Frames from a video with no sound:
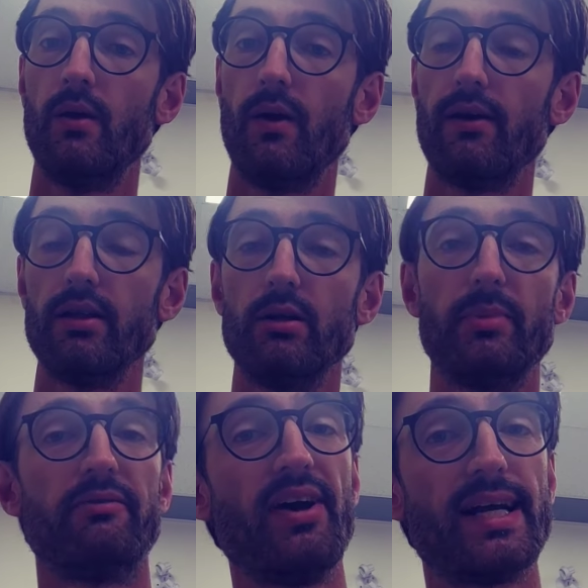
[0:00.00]
are a little
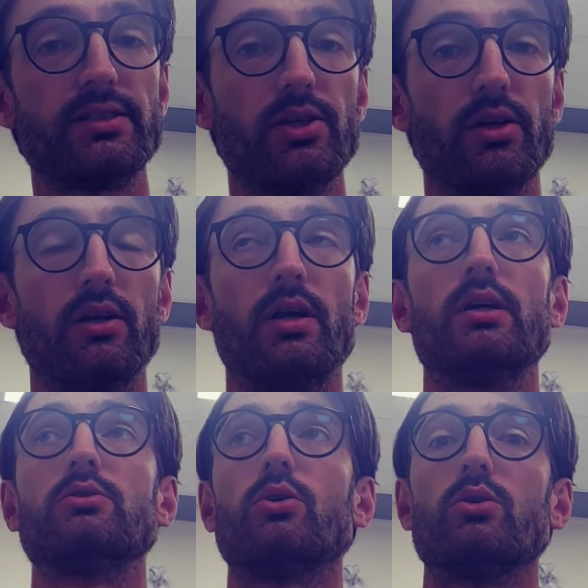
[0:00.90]
bit faster.
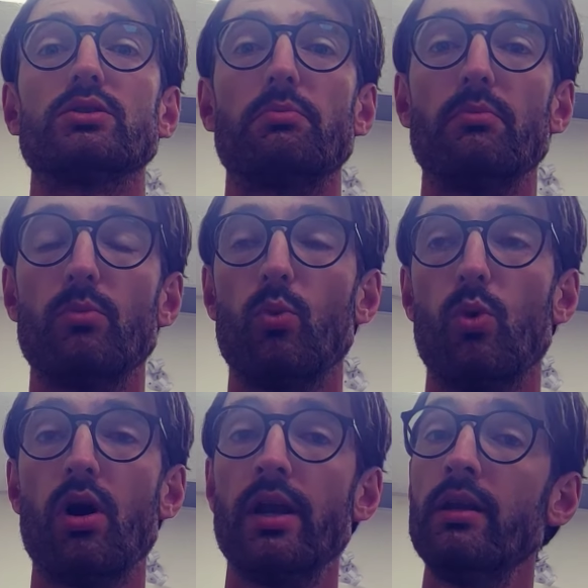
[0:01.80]
So it goes
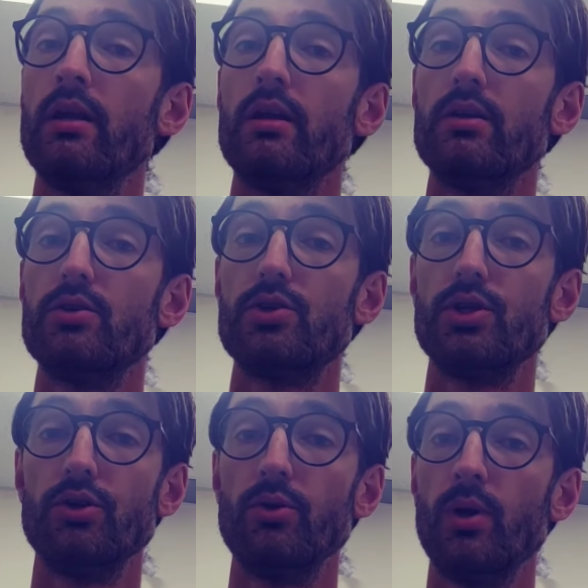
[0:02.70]
1,
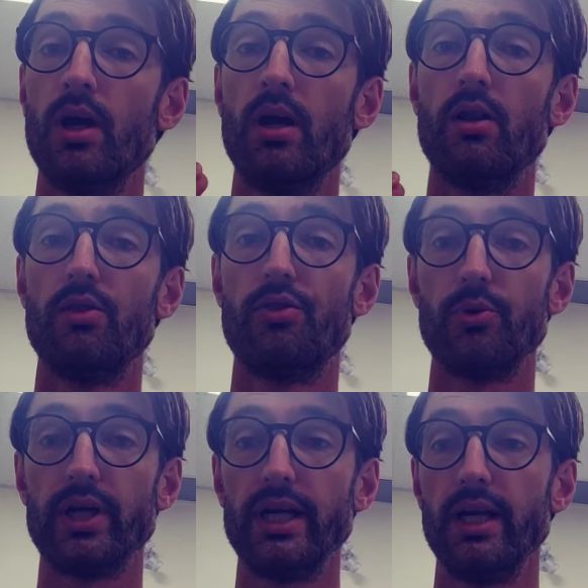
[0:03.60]
2,
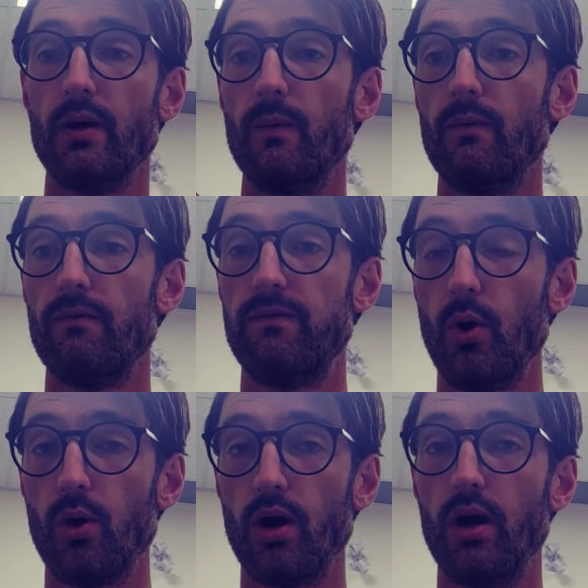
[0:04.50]
3,
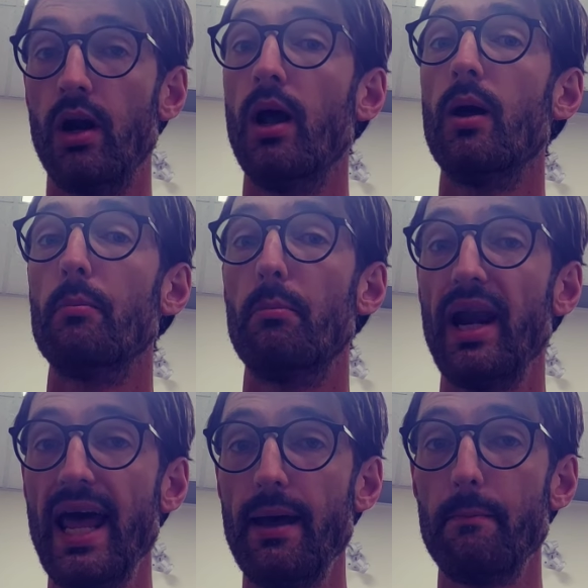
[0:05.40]
4.
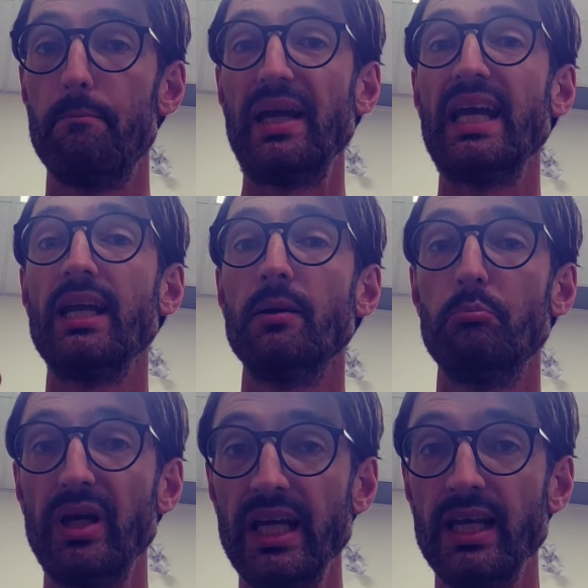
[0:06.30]
Bleh, bing,
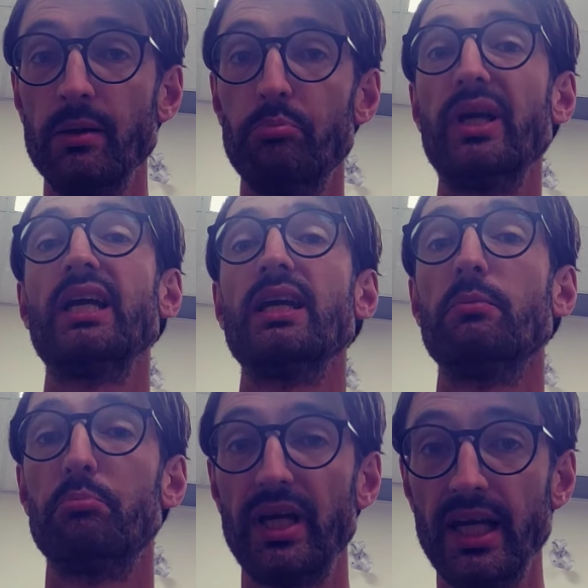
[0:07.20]
bing, bing,
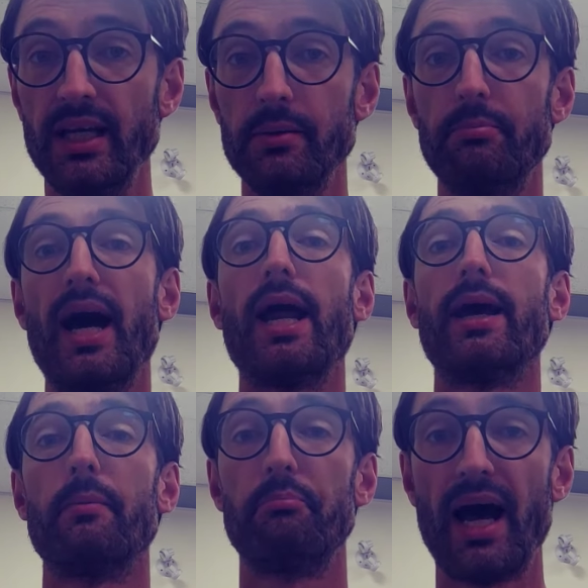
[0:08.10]
bing, ba
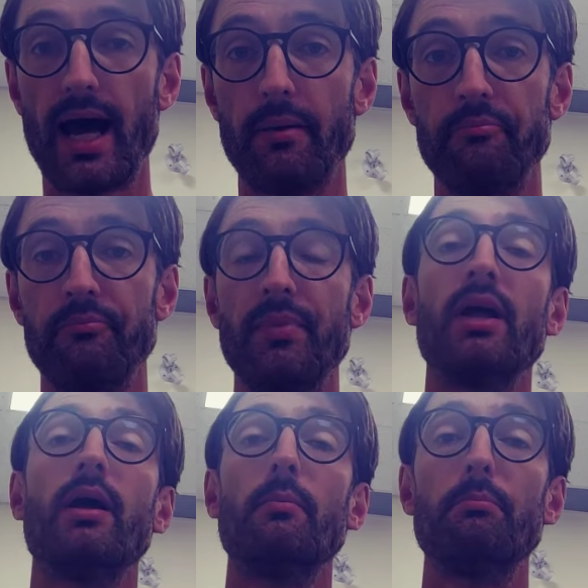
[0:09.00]
da ba.
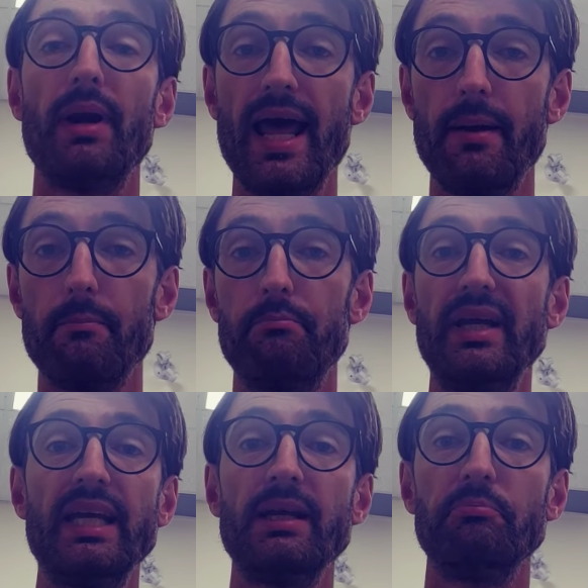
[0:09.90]
Bleh,
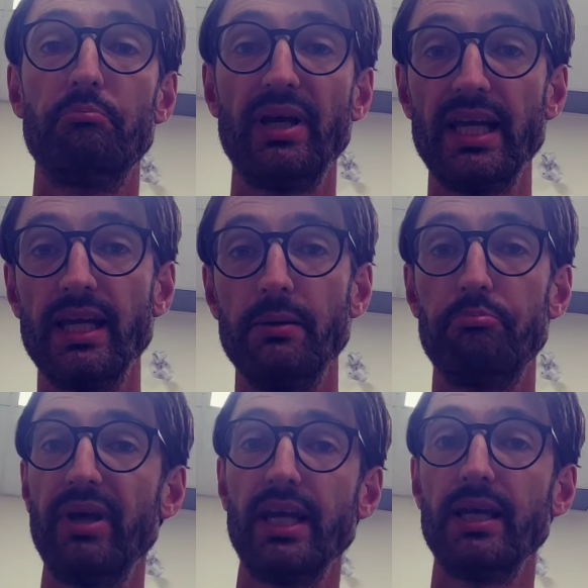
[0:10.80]
bing, bing,
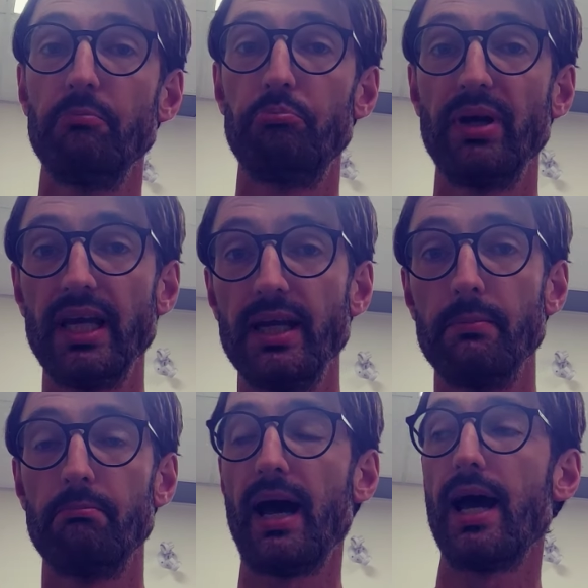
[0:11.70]
bing, bing,
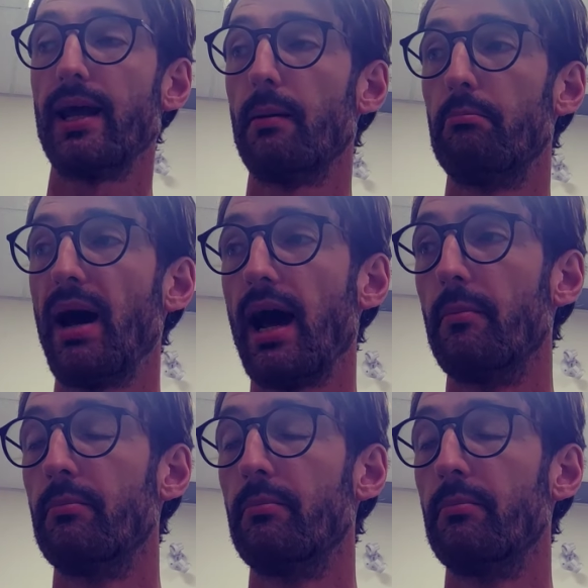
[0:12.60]
ba da ba.